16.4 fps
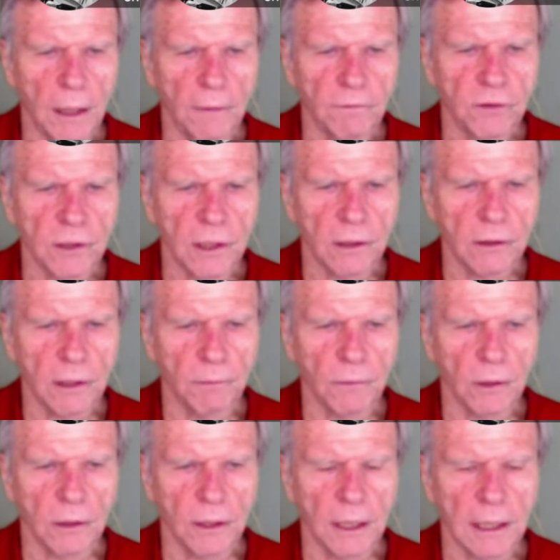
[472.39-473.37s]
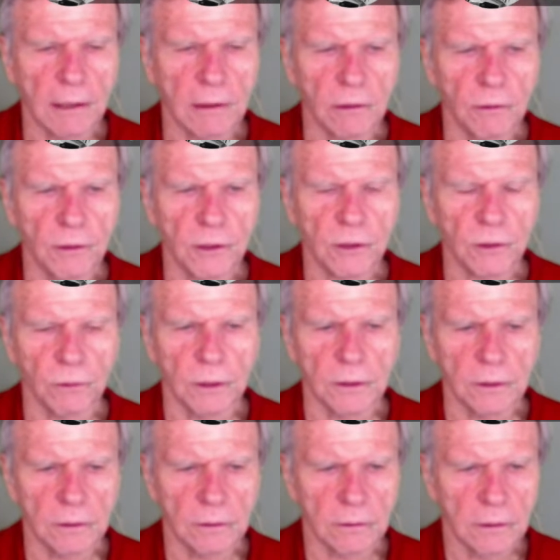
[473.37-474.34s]
I've sent them the link to this
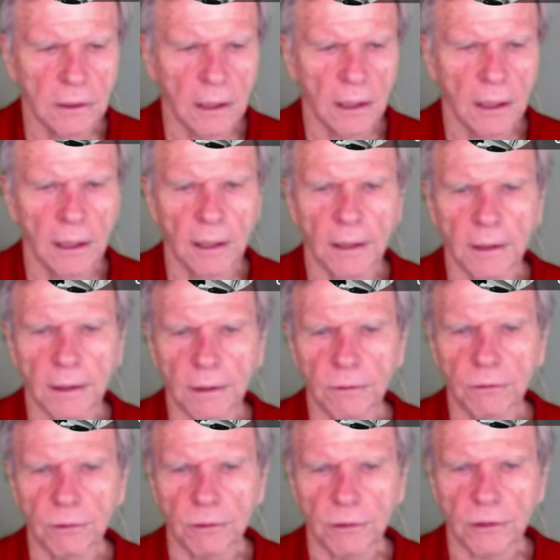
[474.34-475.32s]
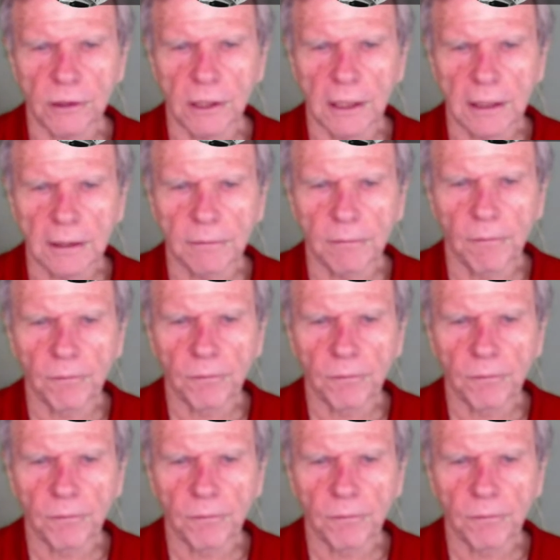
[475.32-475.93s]
one. Interesting.